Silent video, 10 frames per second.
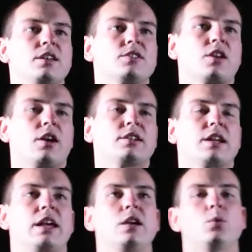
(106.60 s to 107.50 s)
is going to
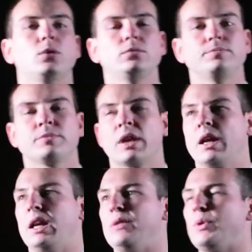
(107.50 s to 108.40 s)
equal,
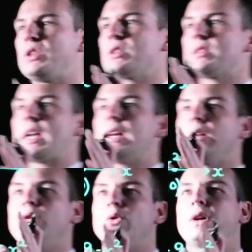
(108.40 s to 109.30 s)
and if we just take a
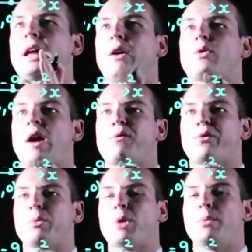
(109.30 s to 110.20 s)
look at our graph
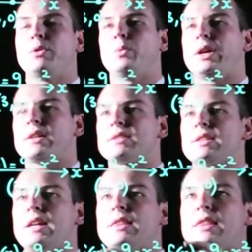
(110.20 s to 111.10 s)
for a moment, we can
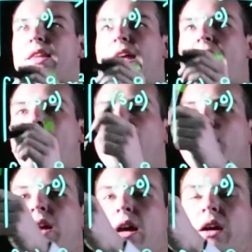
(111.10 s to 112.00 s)
see that the
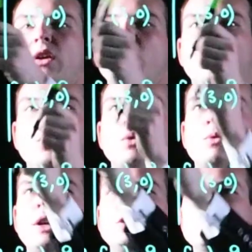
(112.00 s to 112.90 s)
area or the
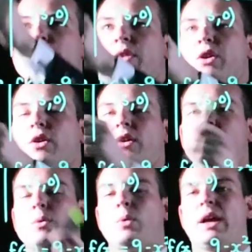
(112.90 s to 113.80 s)
region of the curve
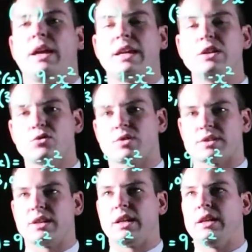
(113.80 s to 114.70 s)
that we're
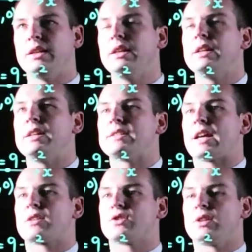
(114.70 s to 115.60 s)
interested in is
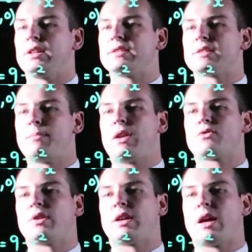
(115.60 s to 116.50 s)
actually
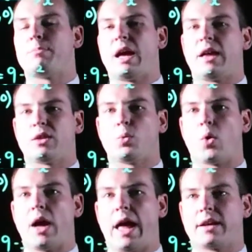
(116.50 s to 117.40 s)
symmetric about the
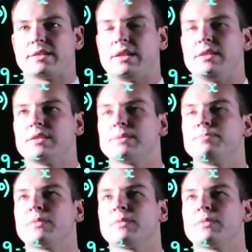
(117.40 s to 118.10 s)
y-axis.